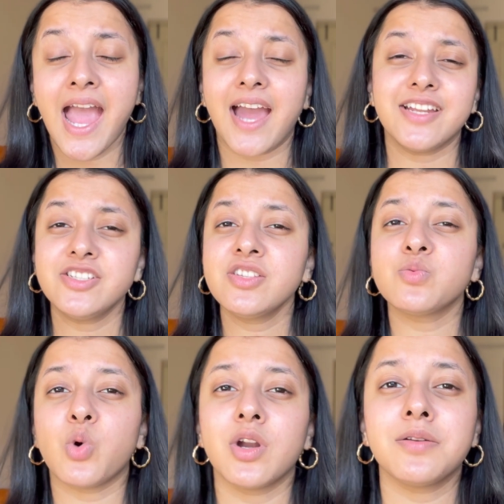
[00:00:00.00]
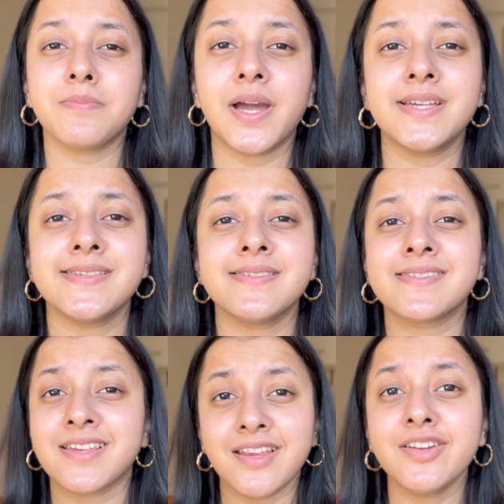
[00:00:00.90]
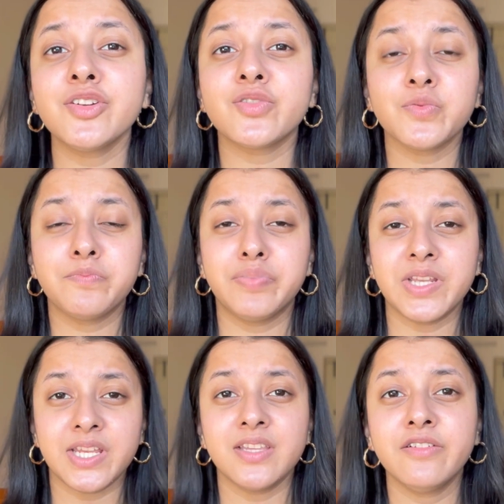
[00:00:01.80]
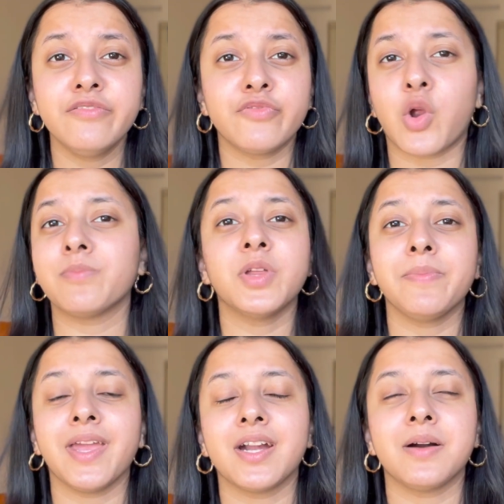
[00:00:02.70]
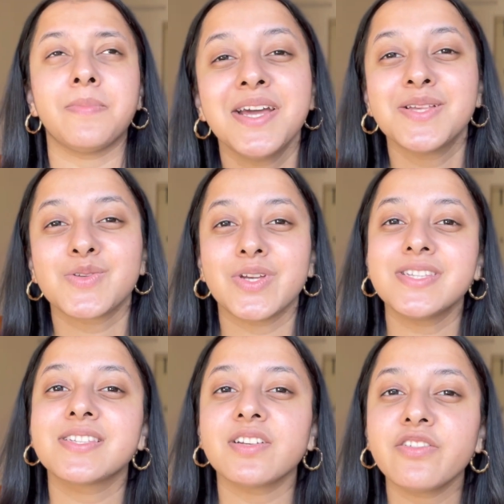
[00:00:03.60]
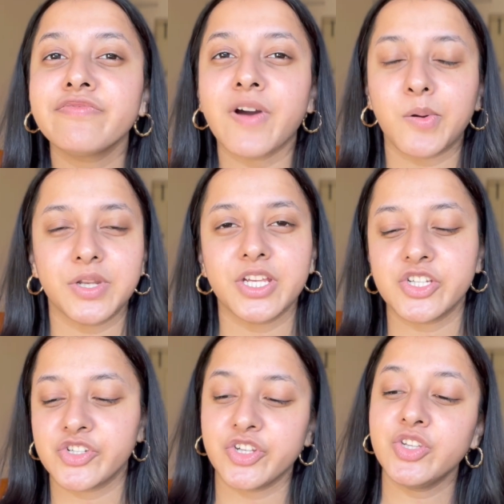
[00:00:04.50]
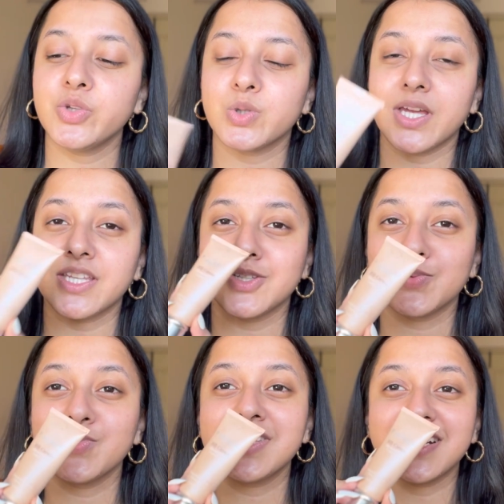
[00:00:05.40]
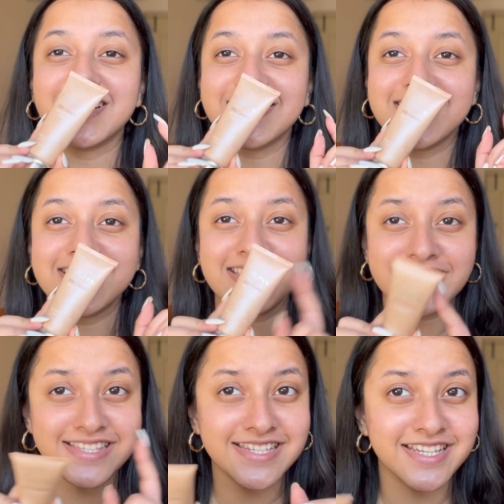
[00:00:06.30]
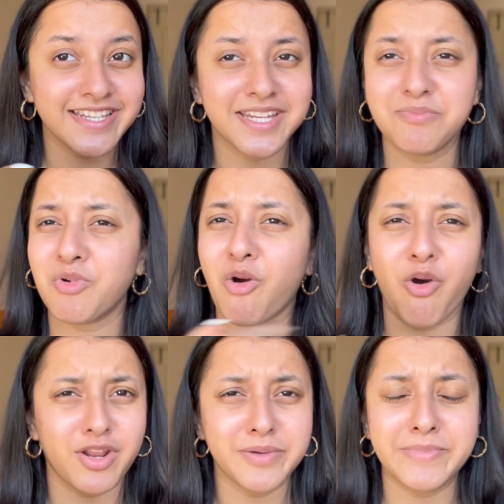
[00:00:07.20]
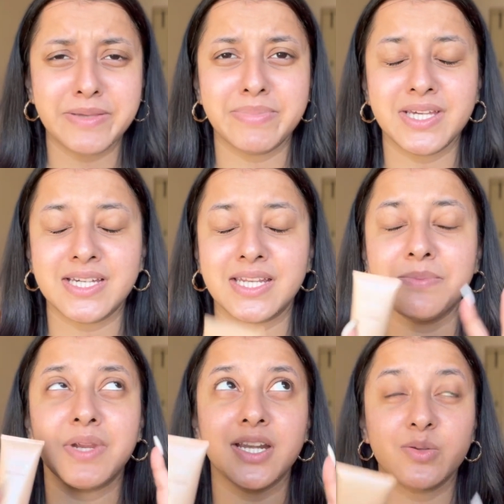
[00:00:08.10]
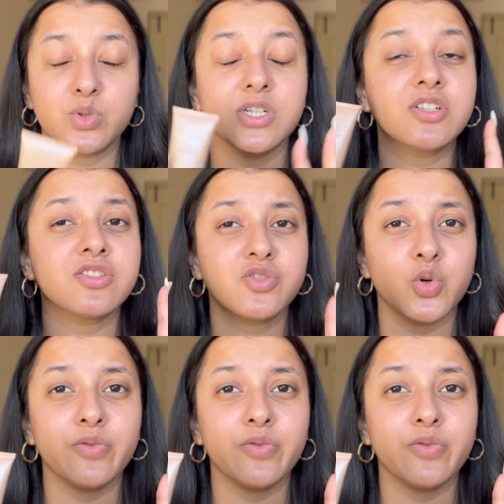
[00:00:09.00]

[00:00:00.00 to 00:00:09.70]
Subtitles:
and I just want my skin to breathe from the makeup. So instead of foundation, you can use a CC cream or a BB cream. It works so